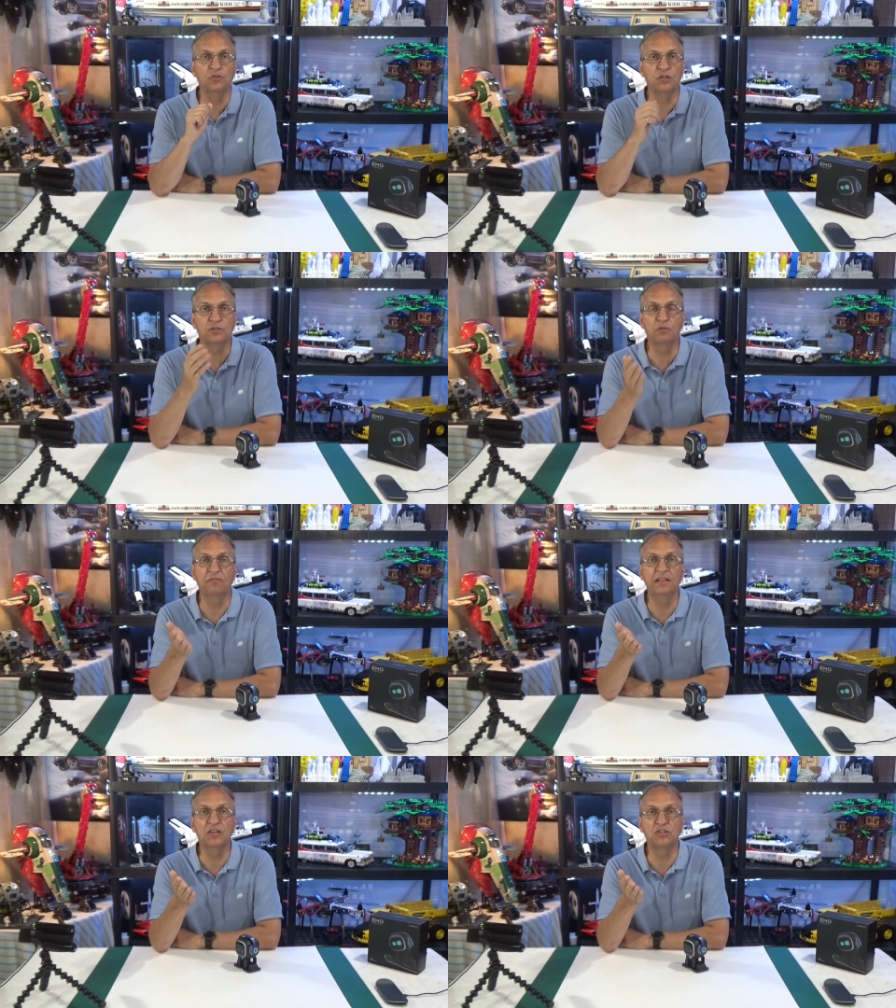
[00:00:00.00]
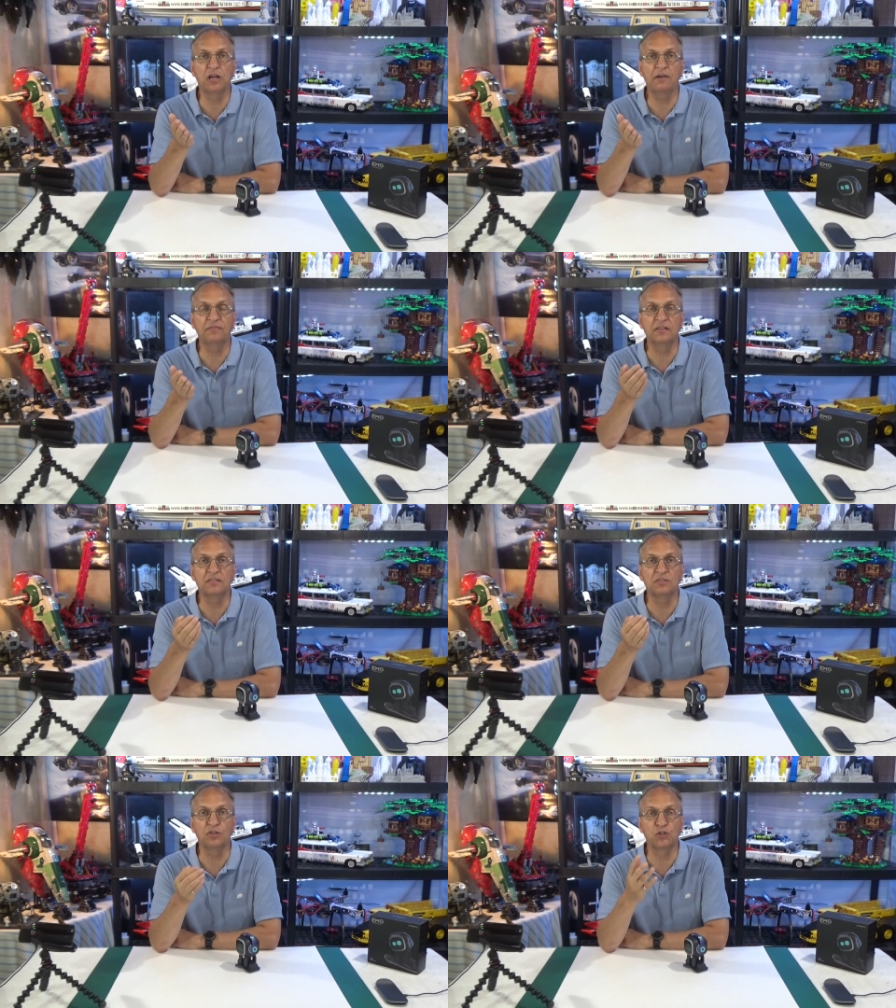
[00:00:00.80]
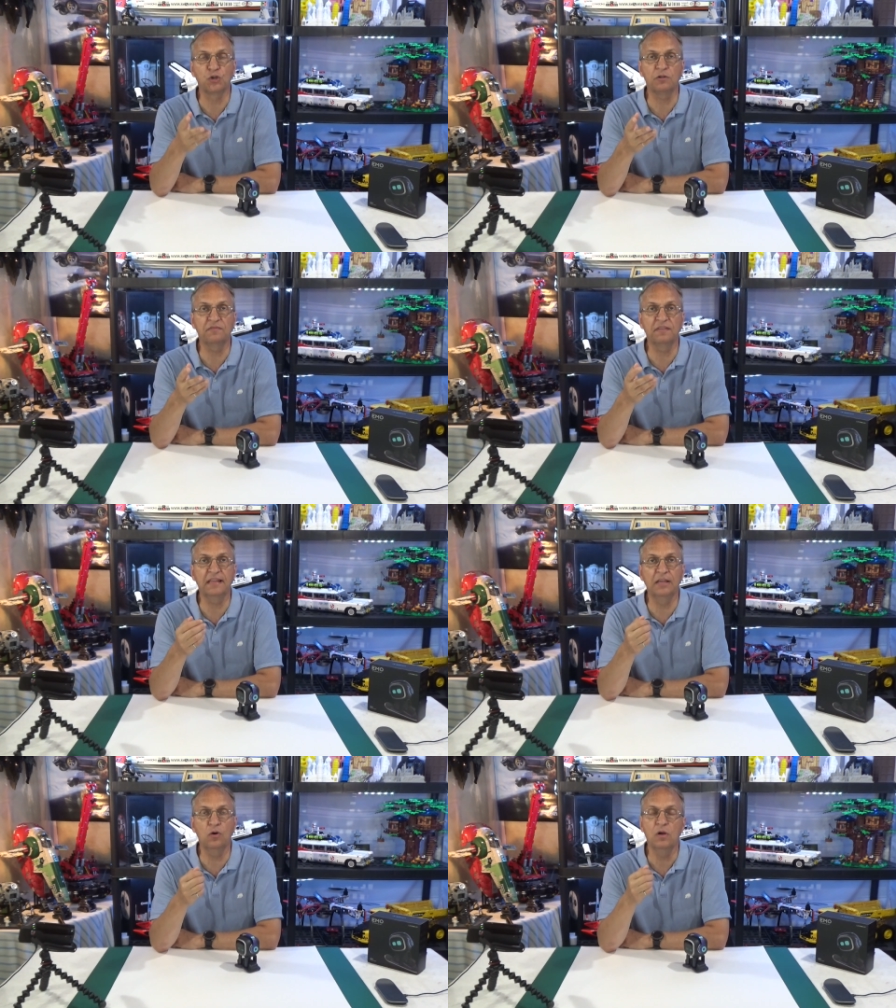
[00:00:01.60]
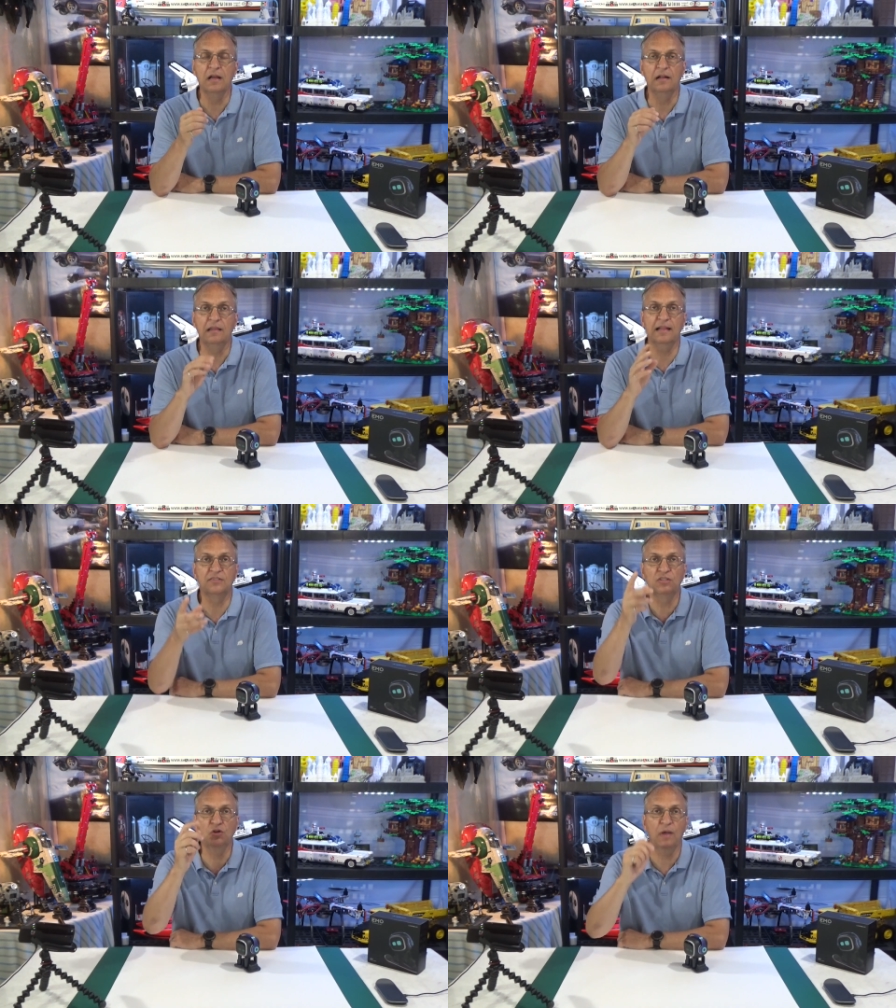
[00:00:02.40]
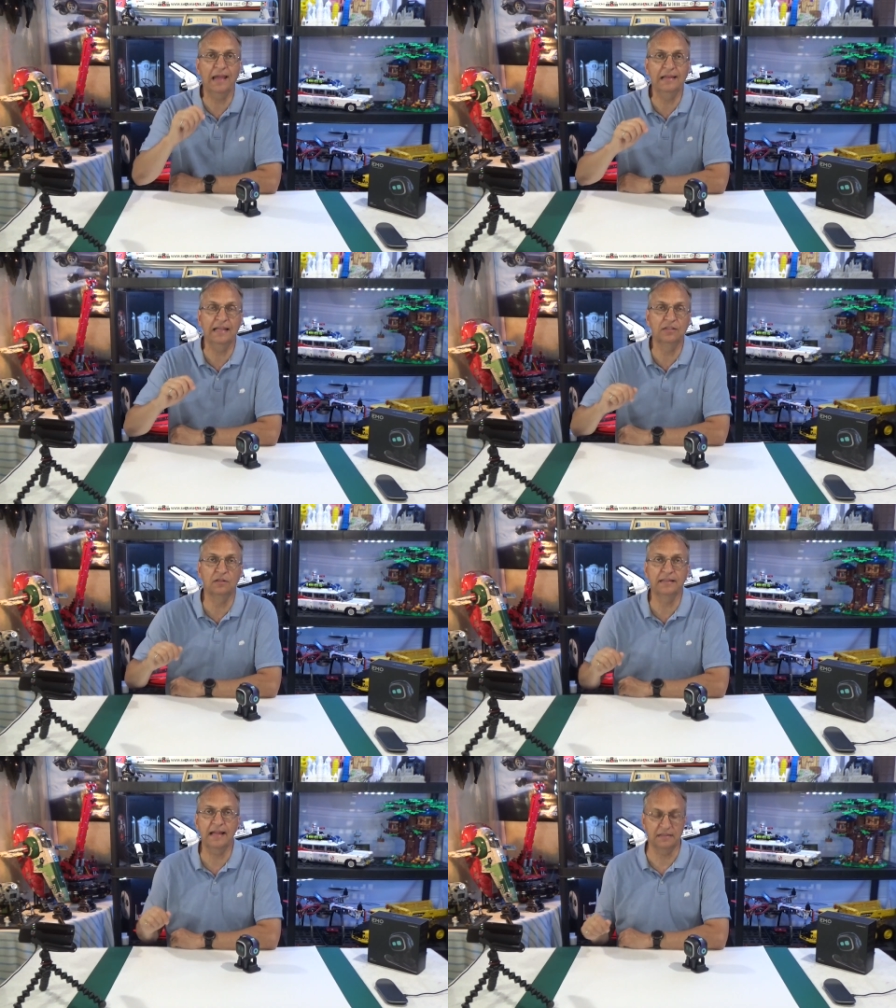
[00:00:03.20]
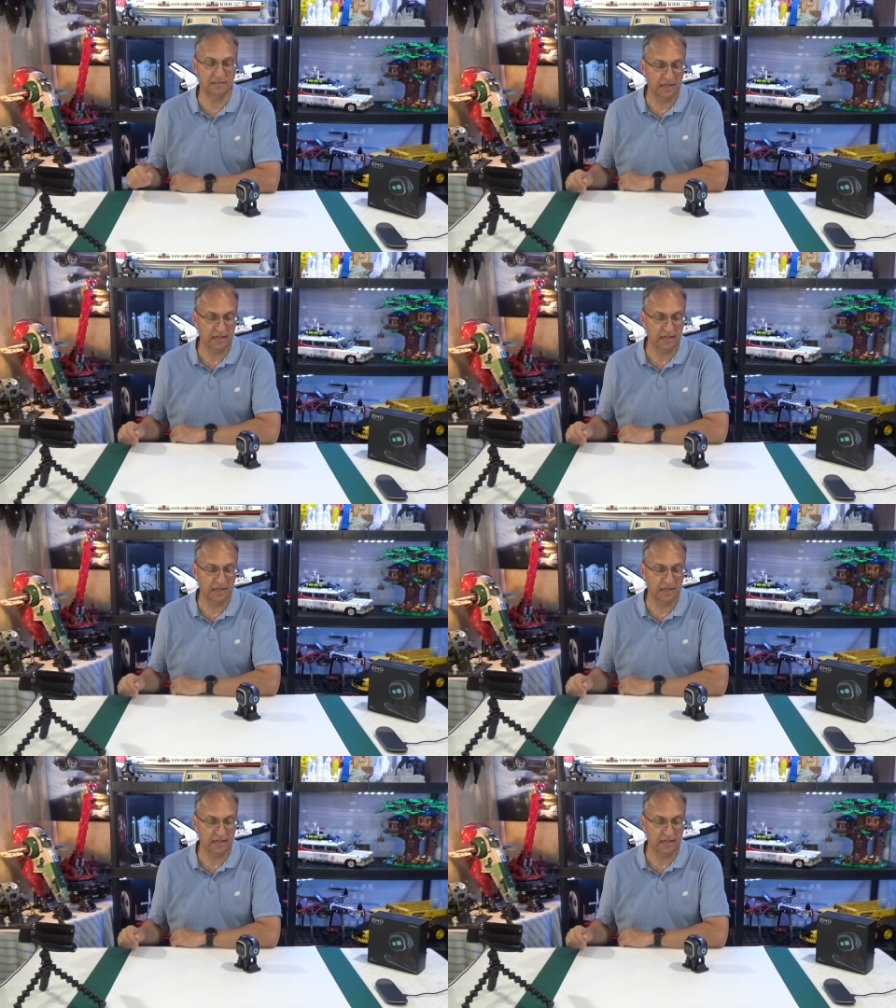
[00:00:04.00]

just to finish off this uh, short video let's do a little dance